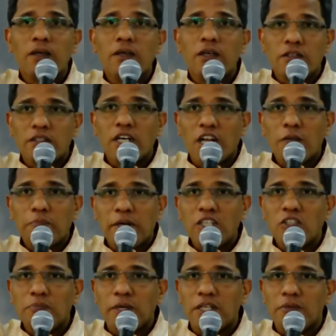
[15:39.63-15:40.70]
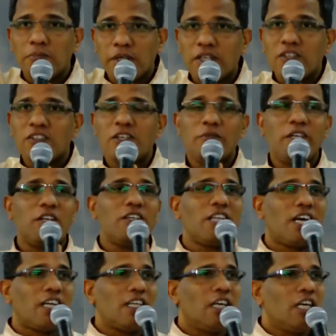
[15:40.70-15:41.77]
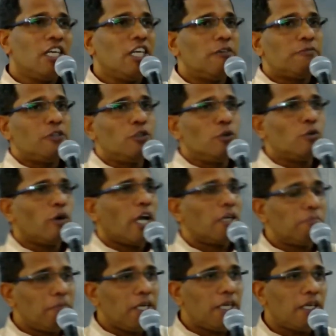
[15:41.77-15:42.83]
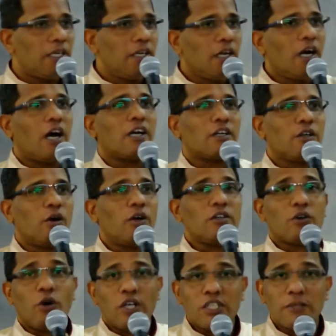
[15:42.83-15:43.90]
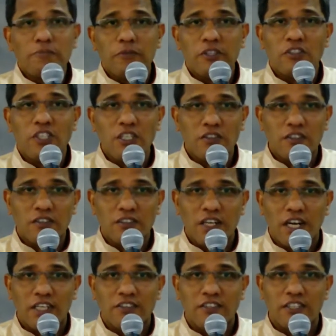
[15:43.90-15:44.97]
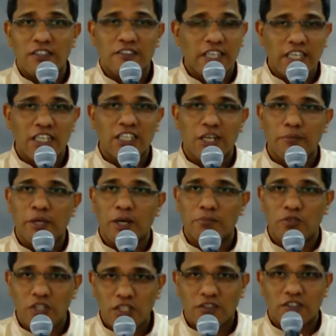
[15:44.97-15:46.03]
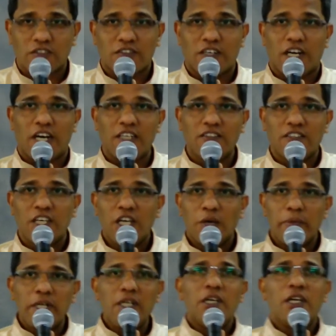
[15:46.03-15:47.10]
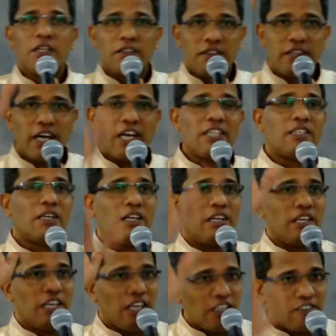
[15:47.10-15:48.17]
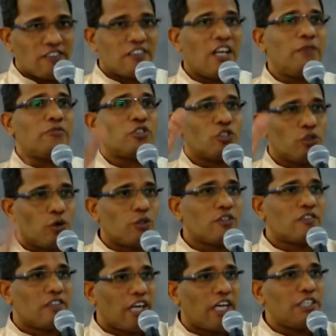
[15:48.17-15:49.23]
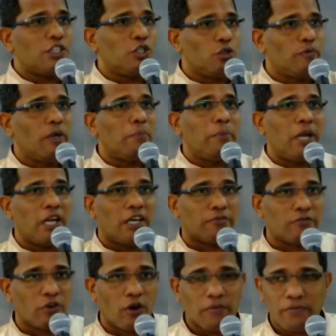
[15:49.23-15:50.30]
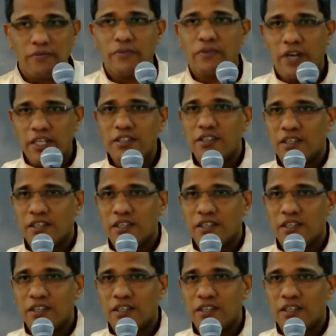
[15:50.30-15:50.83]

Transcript: eternal punishment, because we know that if you and me are not caught up with Jesus Christ in the second coming of Jesus Christ, I mean, that itself shows that you will be left off, right?